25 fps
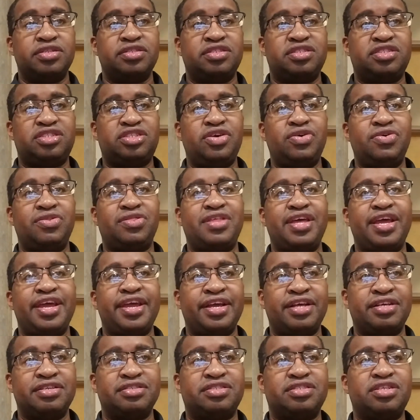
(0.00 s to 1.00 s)
Two
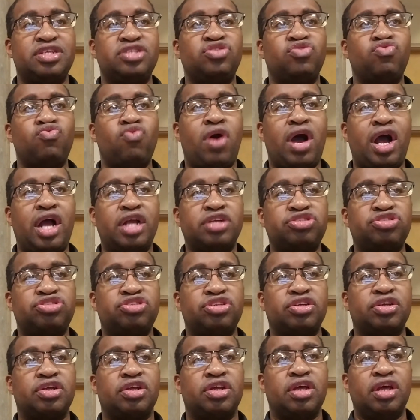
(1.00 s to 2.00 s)
things. Did you
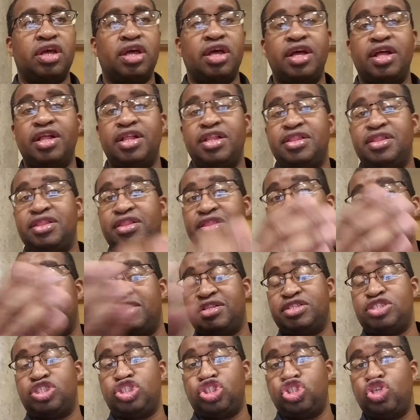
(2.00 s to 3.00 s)
watch
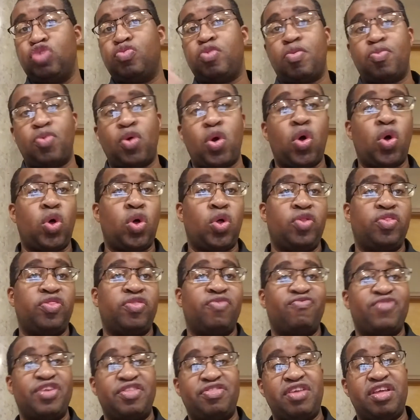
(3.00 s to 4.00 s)
Super Bowl
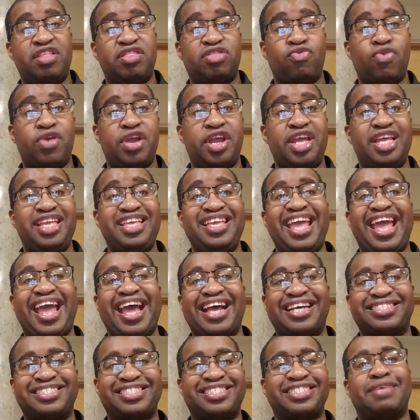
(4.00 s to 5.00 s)
53?
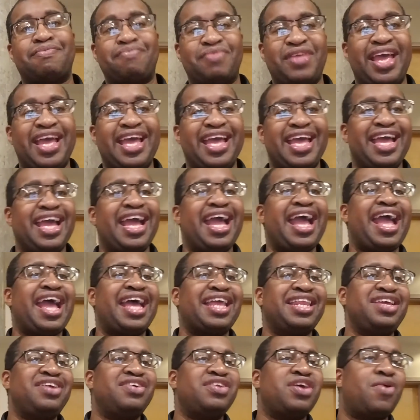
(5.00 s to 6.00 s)
Yes.
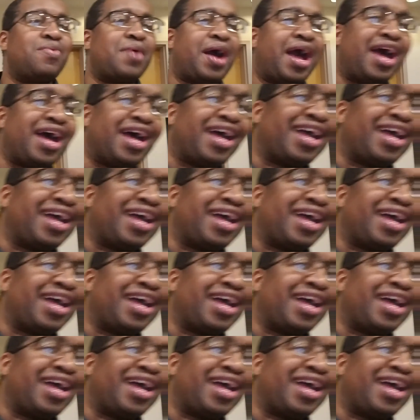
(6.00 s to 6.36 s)
And you know what?